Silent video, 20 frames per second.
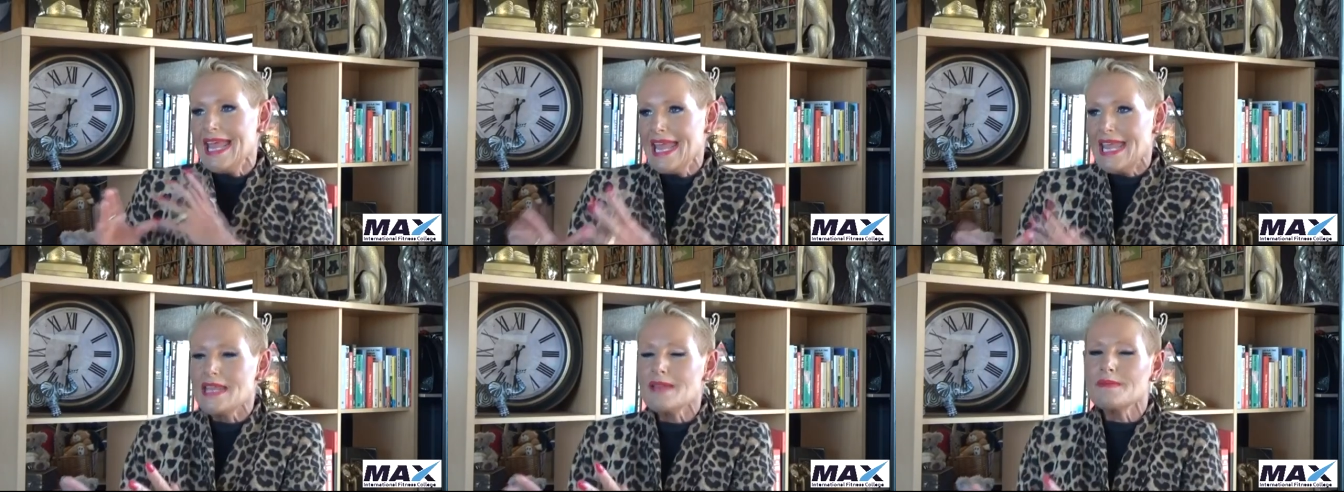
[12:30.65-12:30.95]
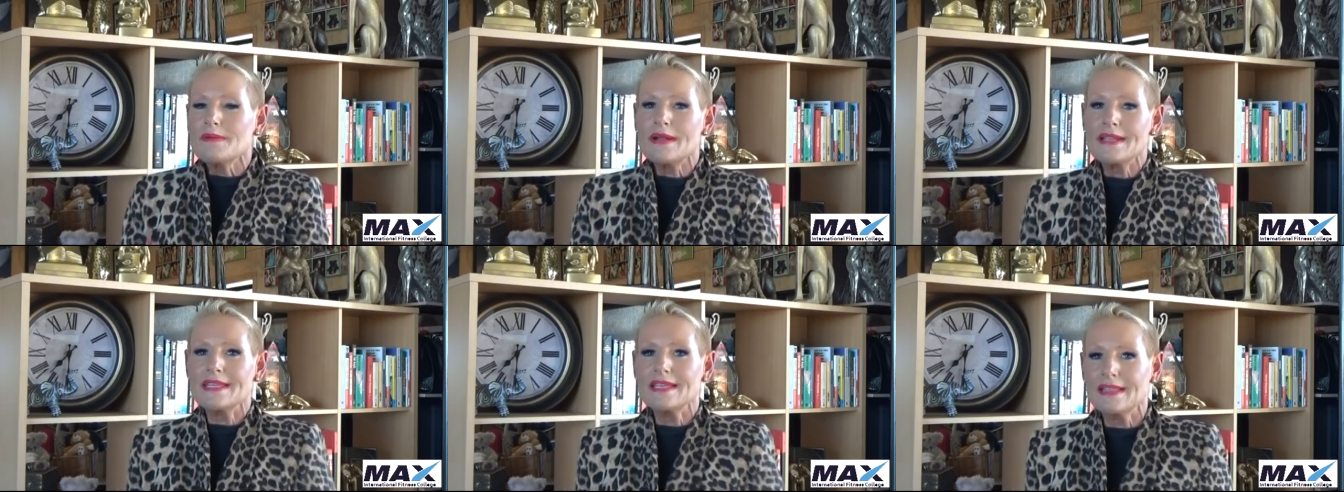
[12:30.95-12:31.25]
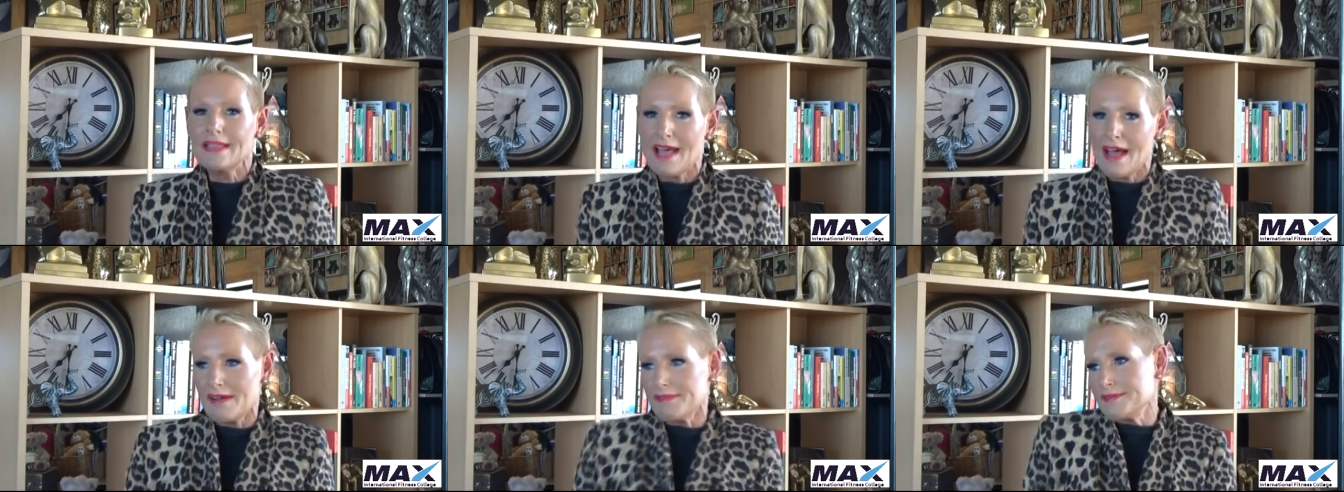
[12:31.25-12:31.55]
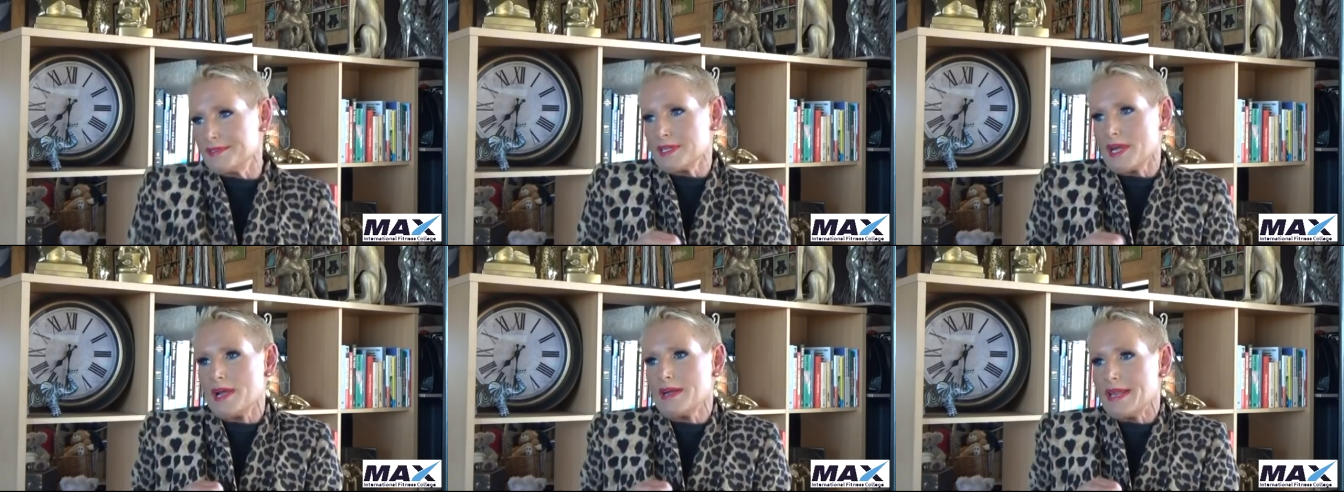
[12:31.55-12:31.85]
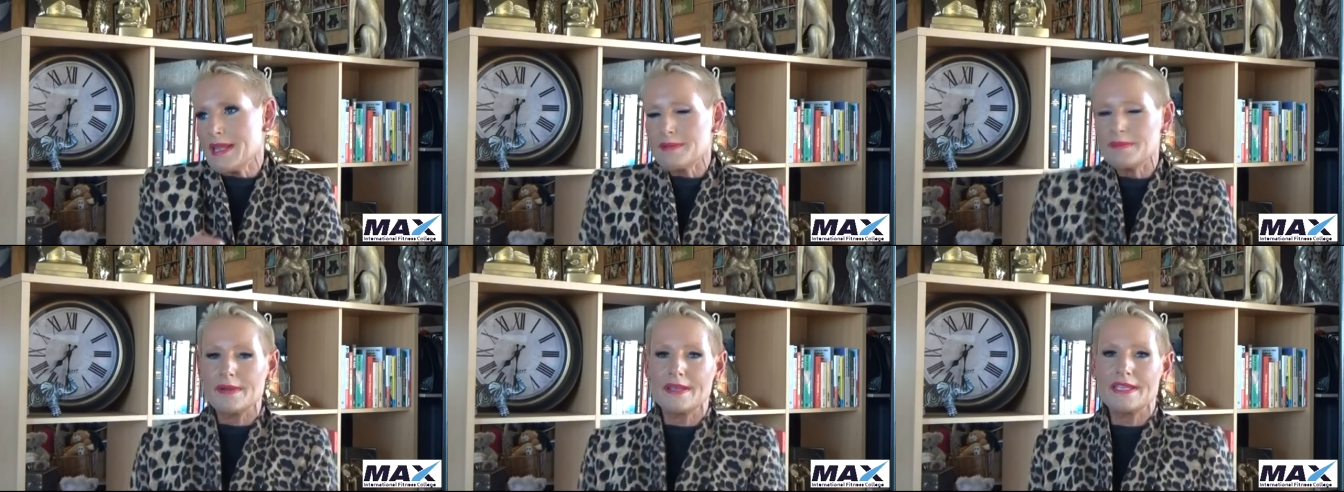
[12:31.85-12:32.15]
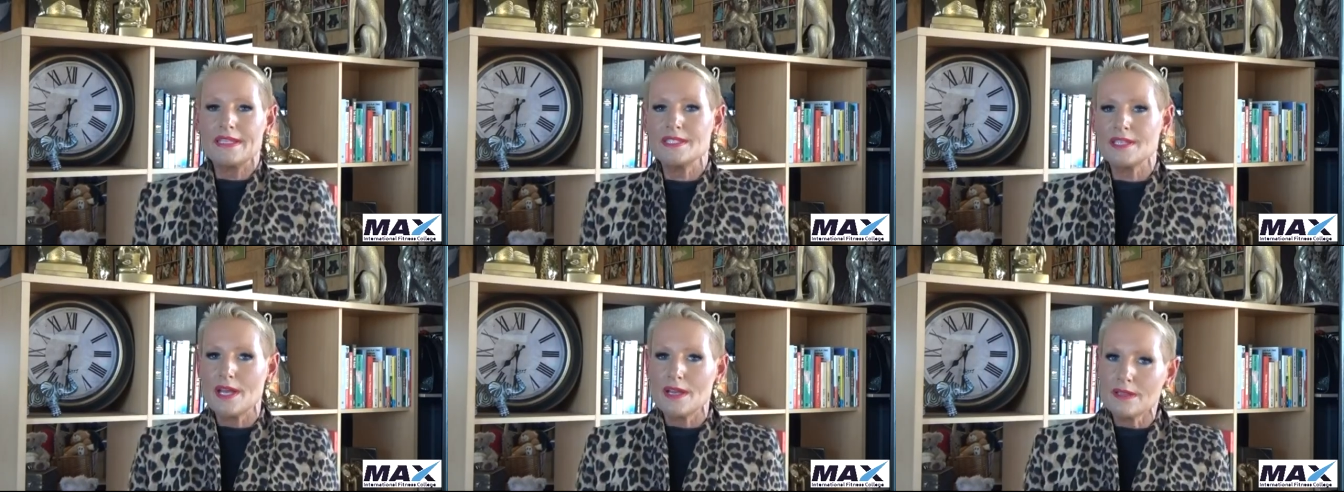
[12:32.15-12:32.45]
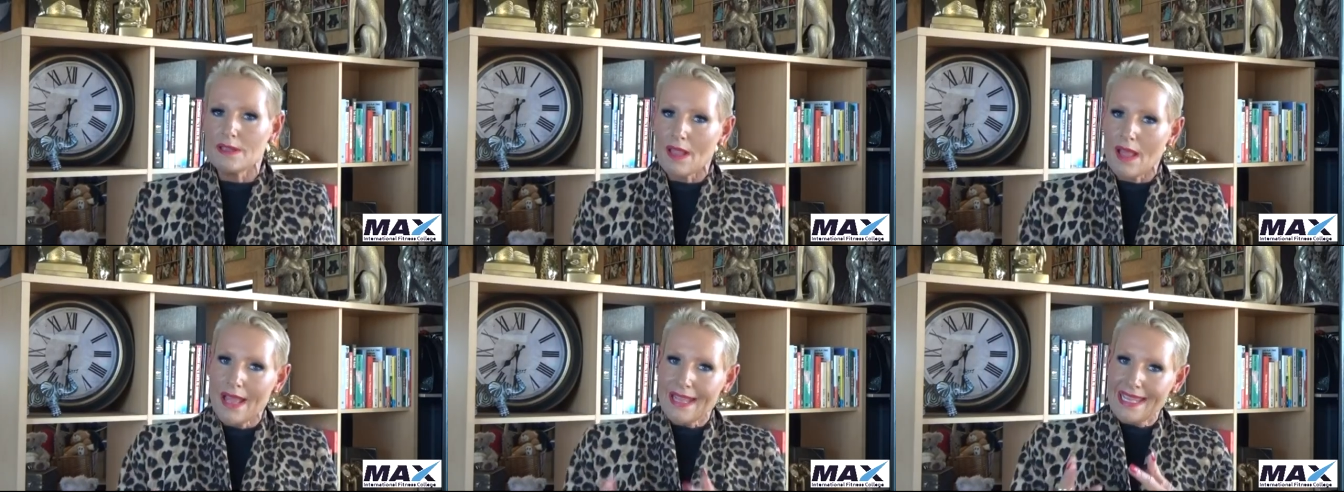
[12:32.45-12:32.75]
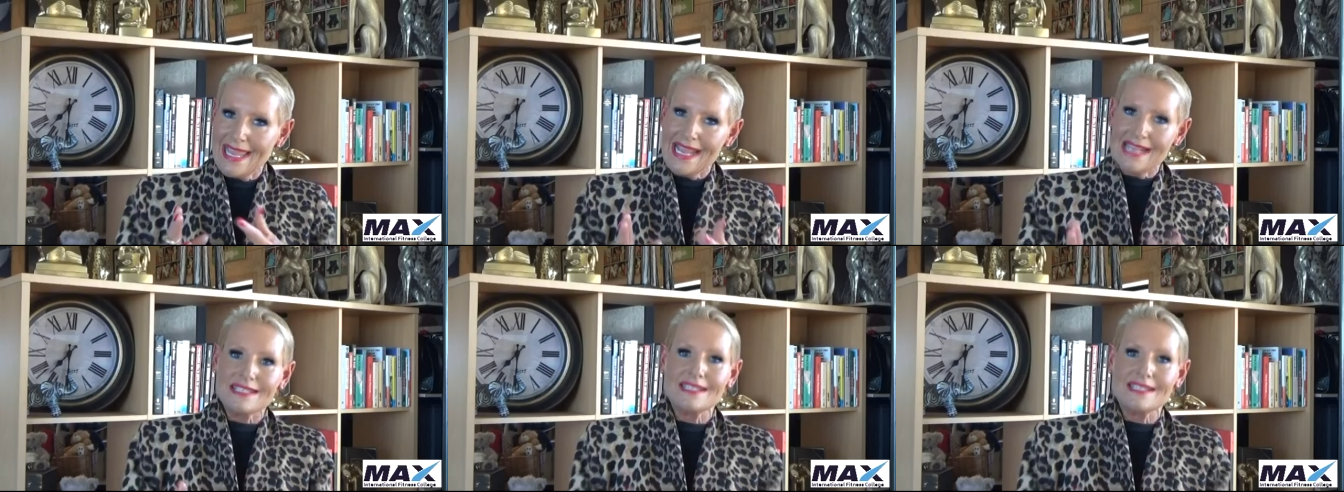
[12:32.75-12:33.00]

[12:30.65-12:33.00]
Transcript: Eat what you love. Don't eat what you don't like.